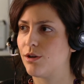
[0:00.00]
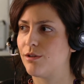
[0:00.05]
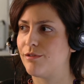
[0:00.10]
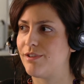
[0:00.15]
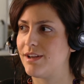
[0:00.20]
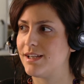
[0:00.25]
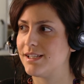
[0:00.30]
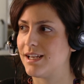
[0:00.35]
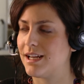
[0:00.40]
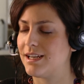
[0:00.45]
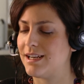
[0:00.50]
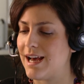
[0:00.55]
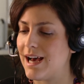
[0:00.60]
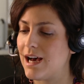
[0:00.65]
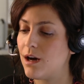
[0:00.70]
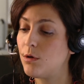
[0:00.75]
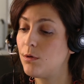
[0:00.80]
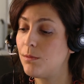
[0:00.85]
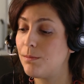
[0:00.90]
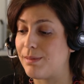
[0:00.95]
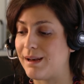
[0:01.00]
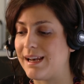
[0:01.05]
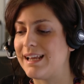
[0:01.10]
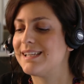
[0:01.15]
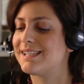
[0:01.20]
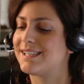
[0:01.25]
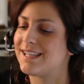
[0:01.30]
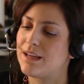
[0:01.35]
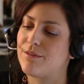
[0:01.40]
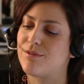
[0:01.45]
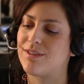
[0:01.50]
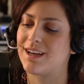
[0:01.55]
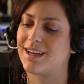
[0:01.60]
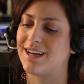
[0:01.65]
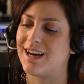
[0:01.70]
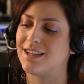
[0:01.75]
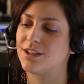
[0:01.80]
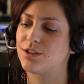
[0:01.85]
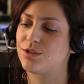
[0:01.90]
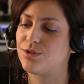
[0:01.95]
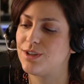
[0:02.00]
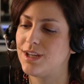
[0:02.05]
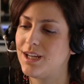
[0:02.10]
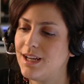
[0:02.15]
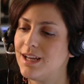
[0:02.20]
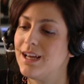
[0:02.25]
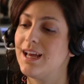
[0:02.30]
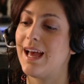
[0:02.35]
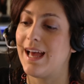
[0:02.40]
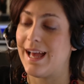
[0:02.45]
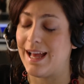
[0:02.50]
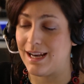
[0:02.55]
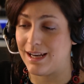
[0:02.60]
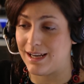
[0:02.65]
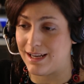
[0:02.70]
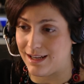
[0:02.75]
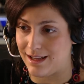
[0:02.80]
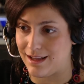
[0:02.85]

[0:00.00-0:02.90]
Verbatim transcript: you can call us on a local number. That call gets routed